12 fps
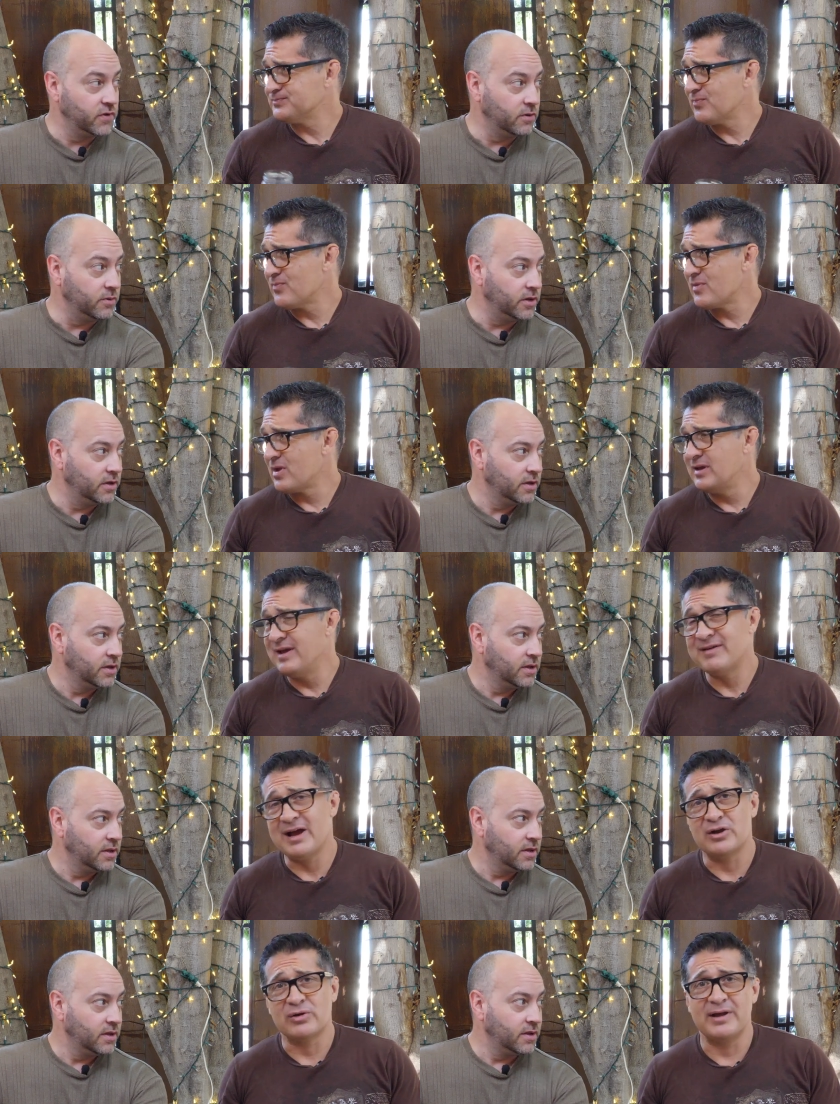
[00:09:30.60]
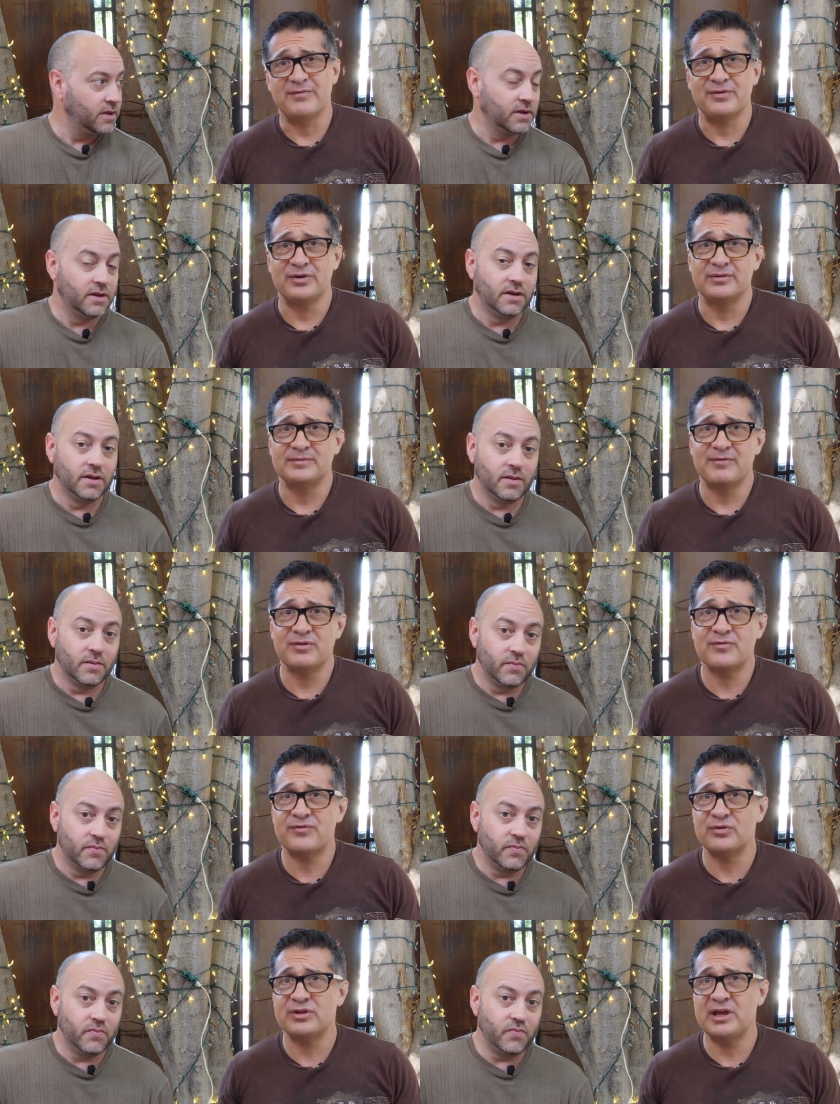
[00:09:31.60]
Speaker 1: food. They've got great food. If you're a
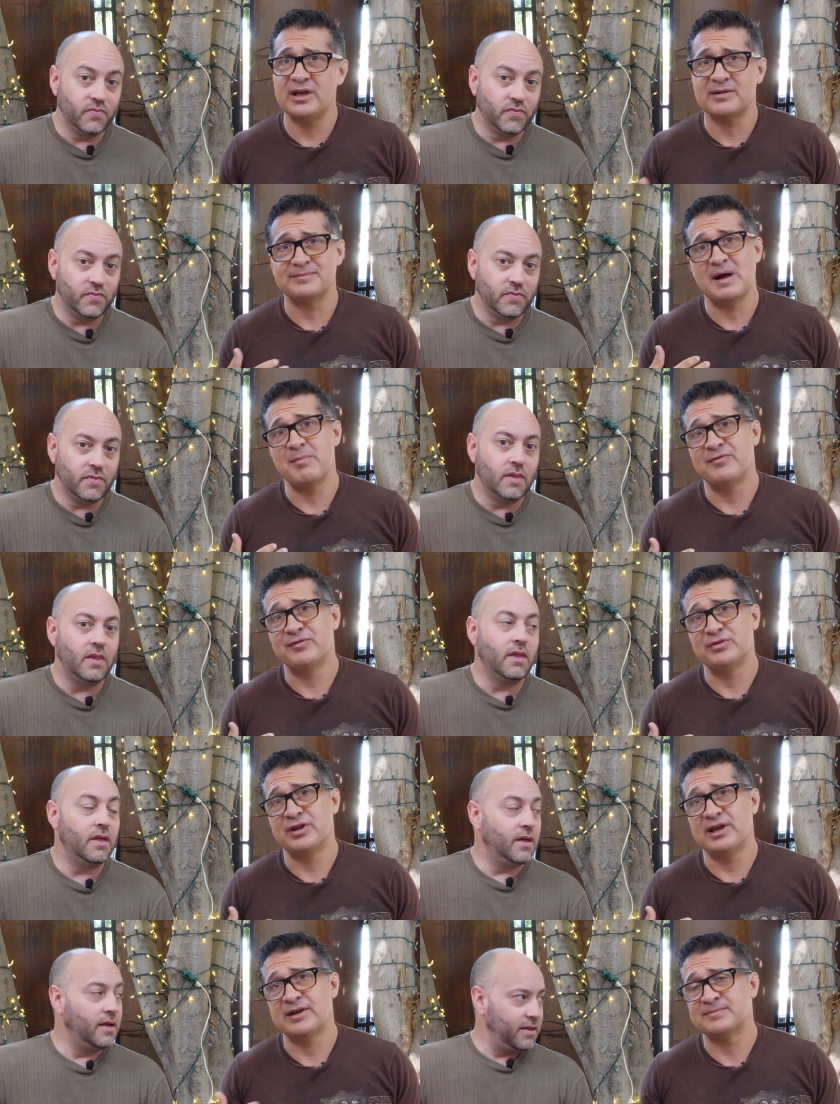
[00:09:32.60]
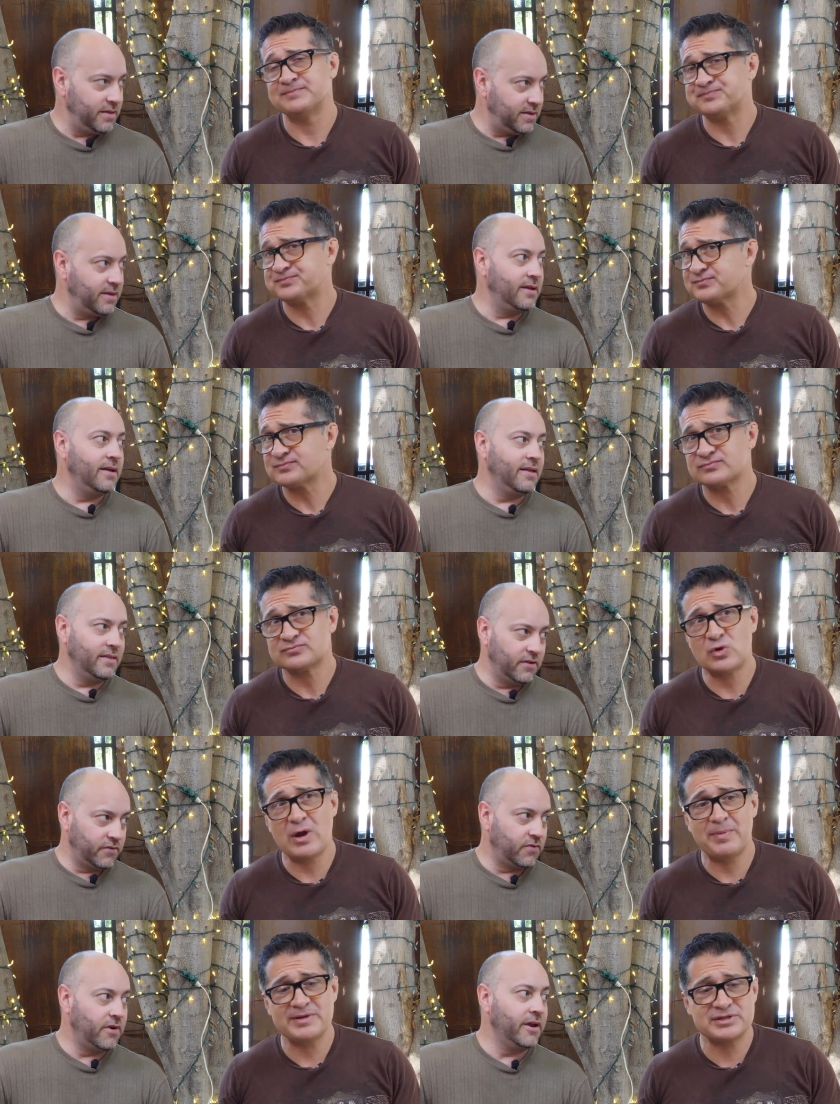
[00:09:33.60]
food geek, I'm a food geek.
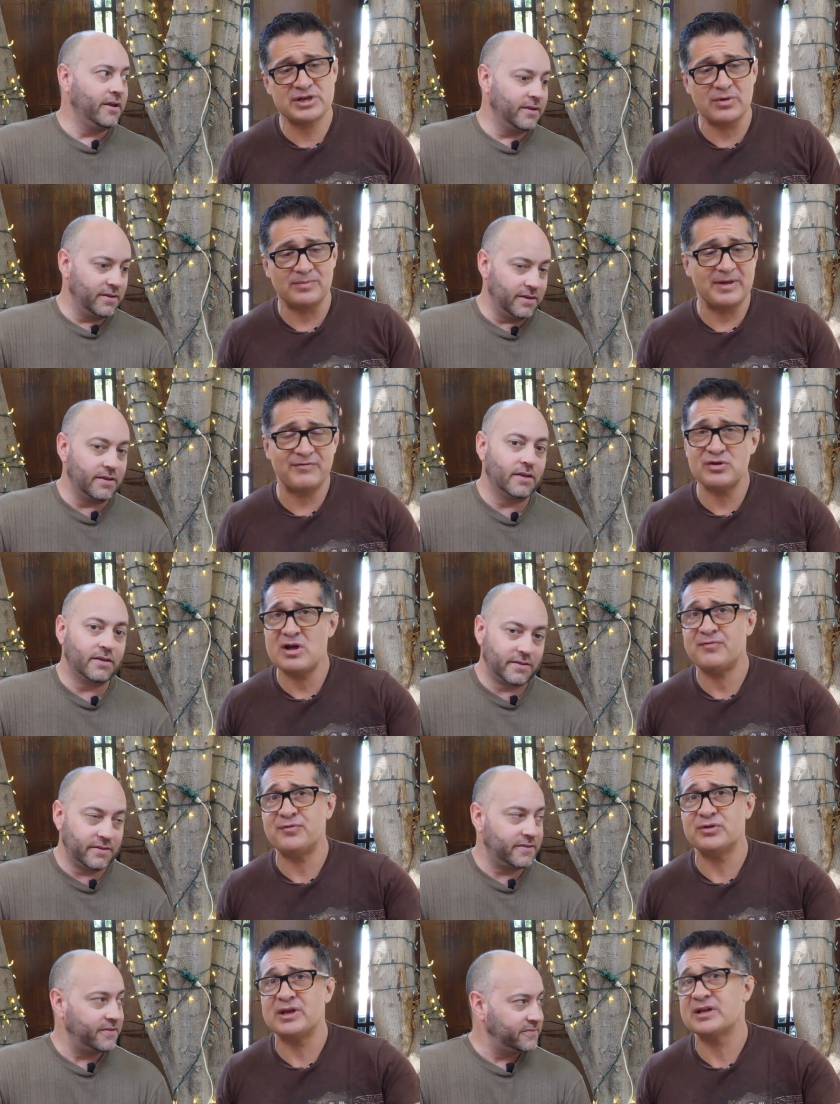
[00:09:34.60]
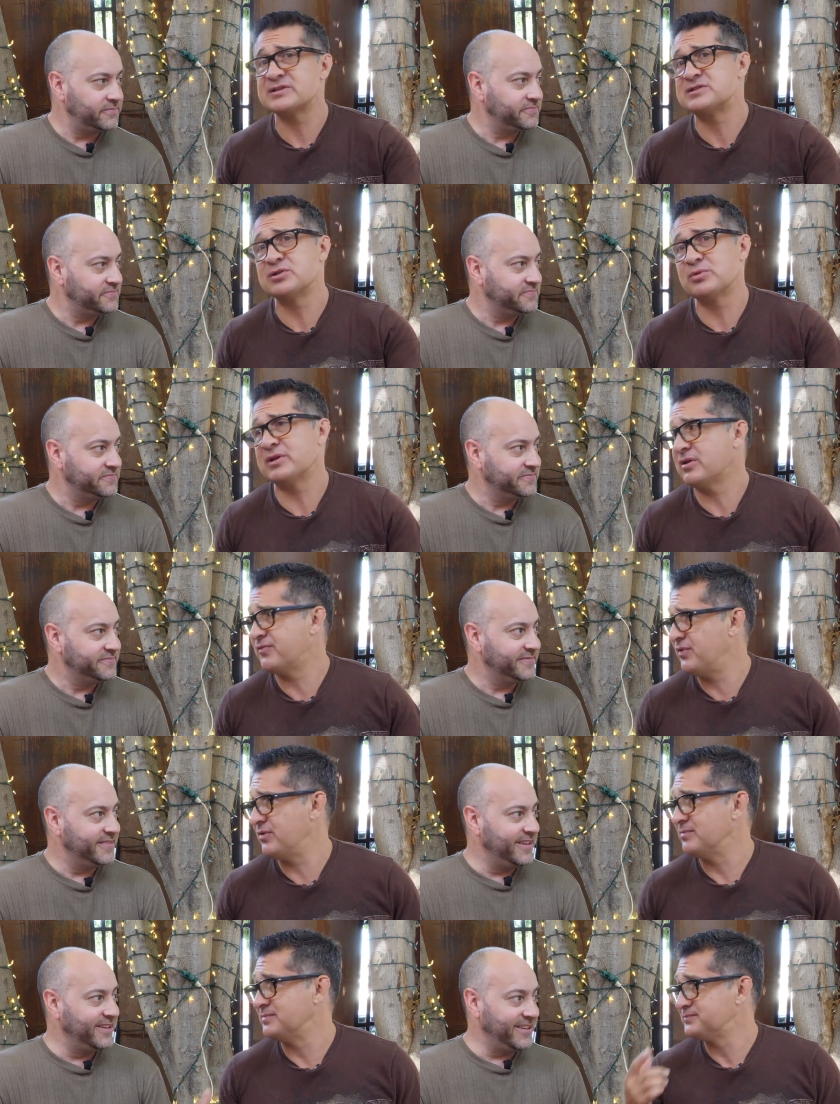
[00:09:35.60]
Speaker 2: That's Great place right. to go. If you're not a food geek, it's still really good
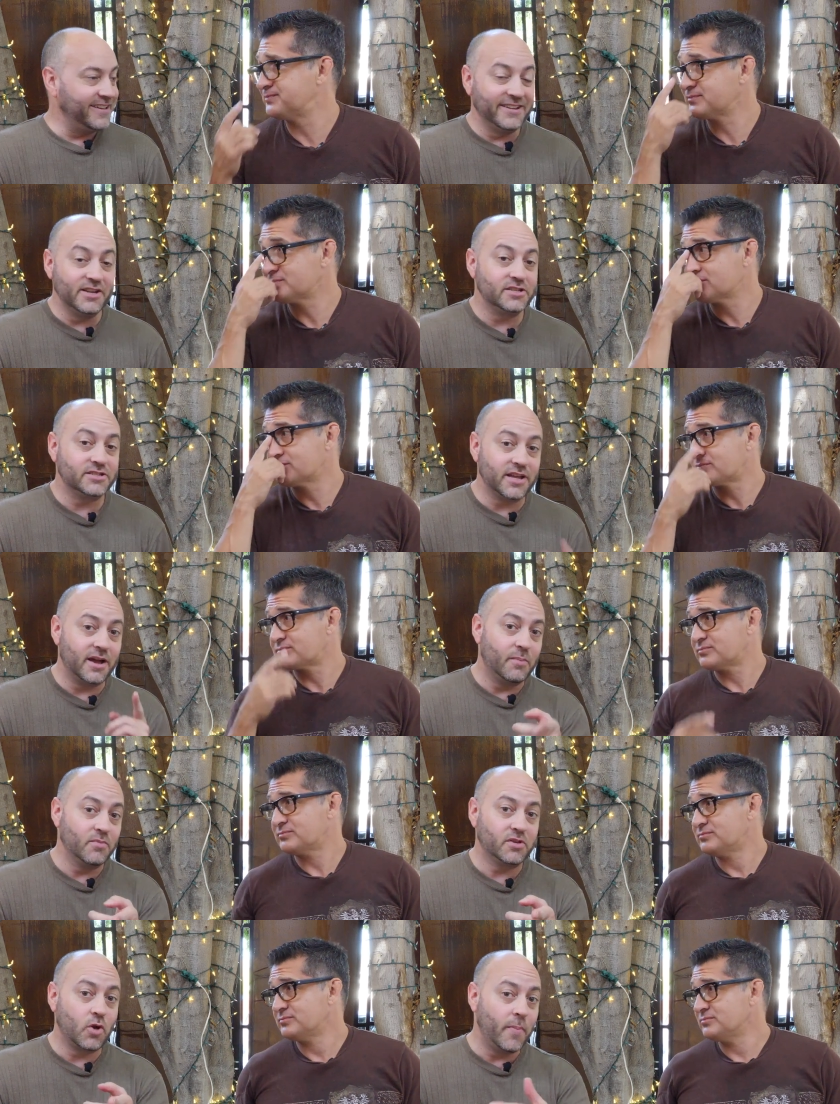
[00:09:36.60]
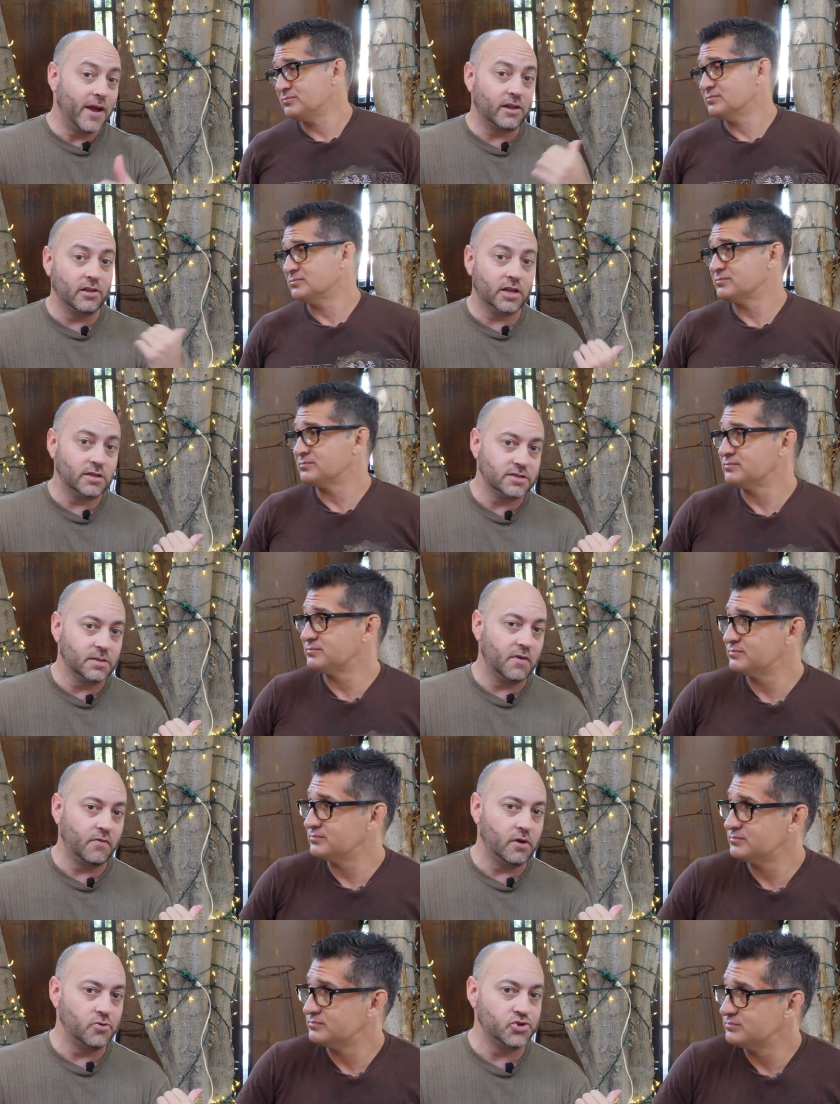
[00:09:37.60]
food. It is. Um, go back and look at some
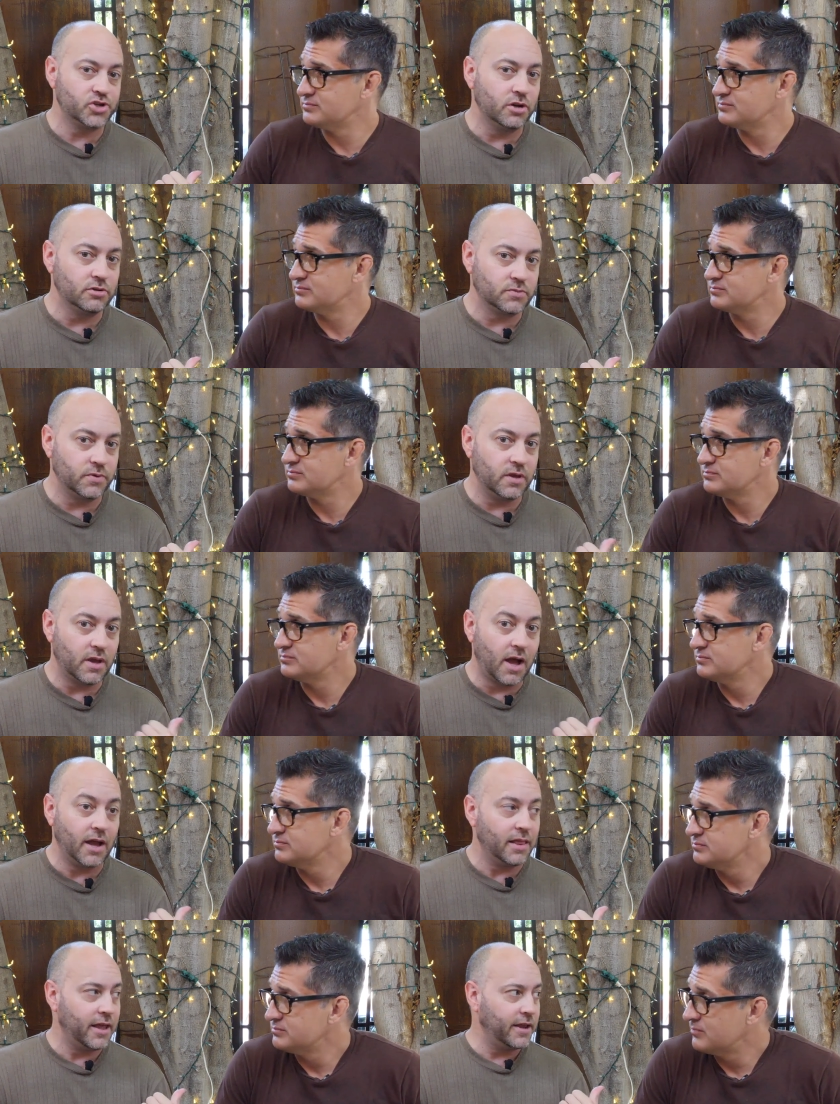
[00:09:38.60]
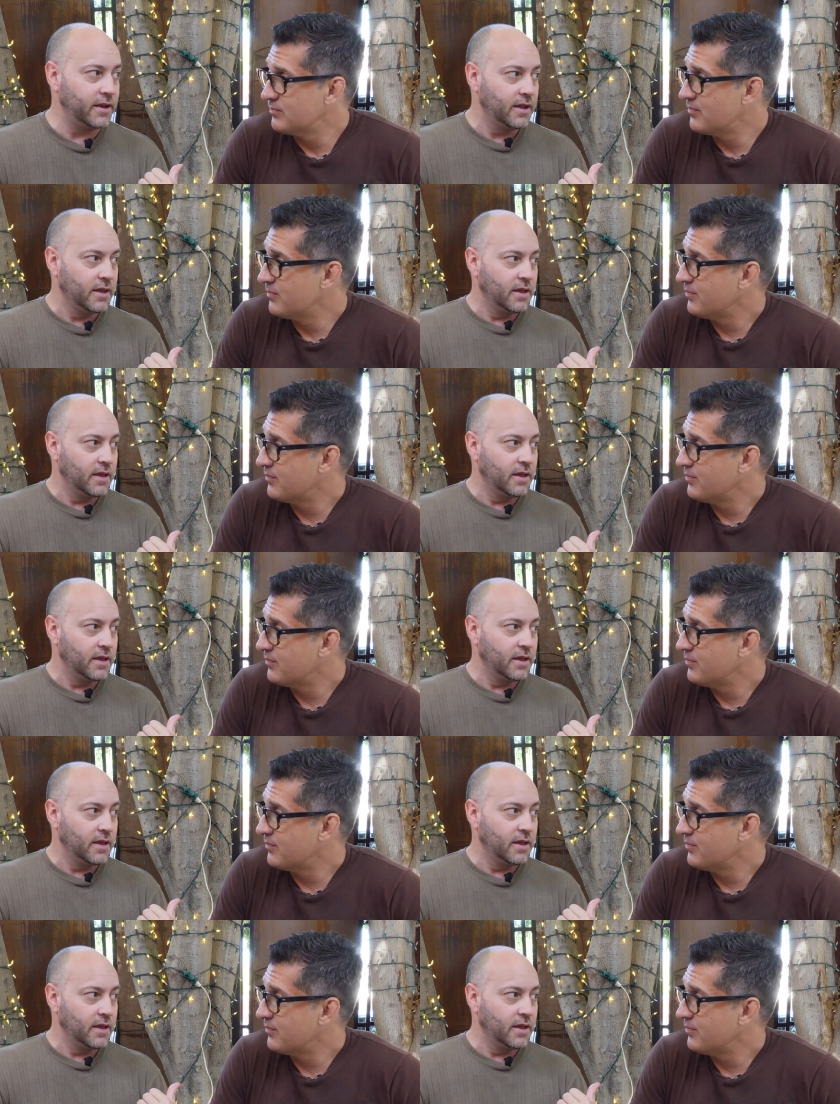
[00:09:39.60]
of our other shows. We highlight